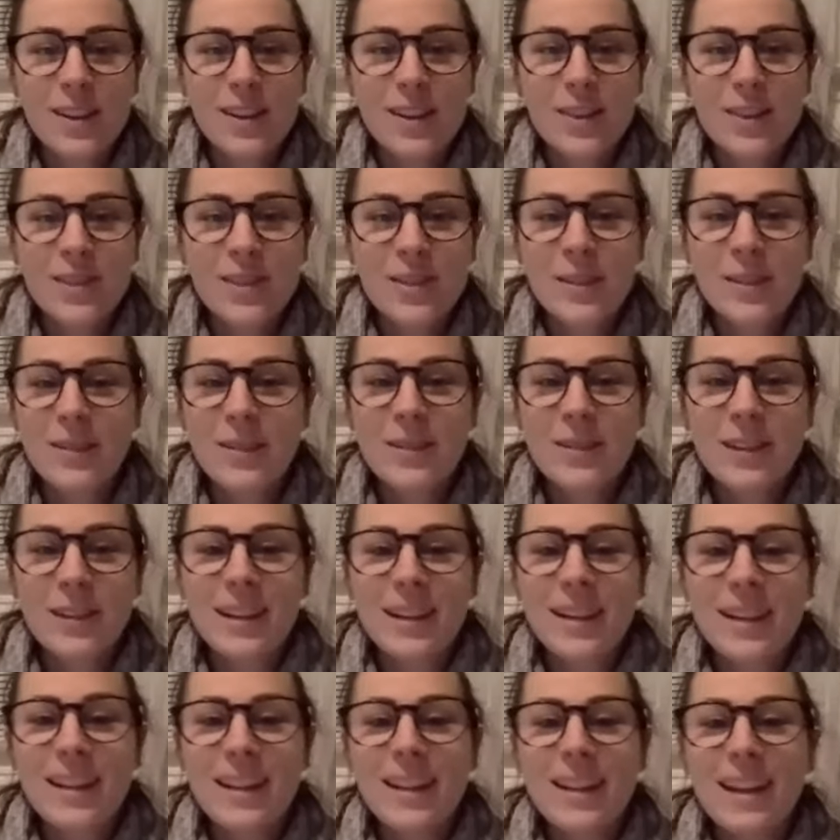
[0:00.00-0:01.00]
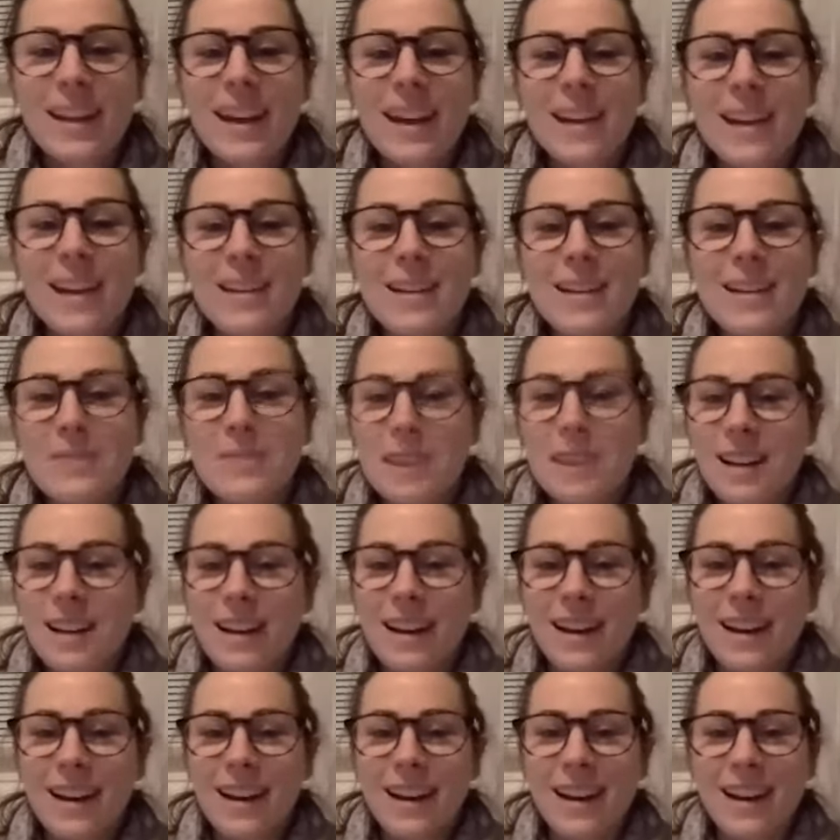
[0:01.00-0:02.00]
to infinity and
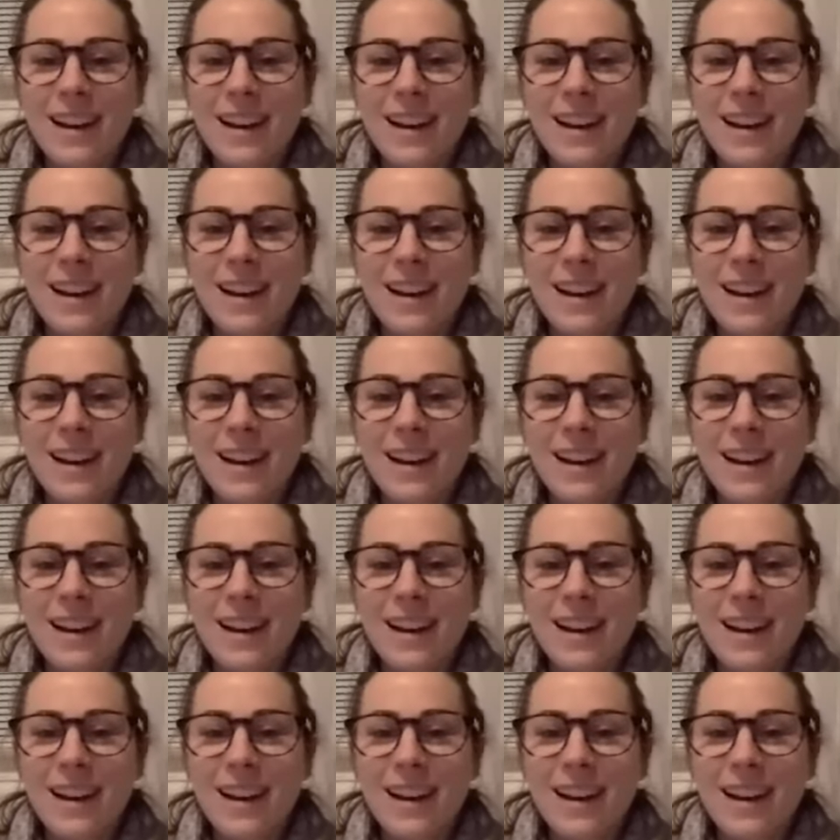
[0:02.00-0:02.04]
beyond.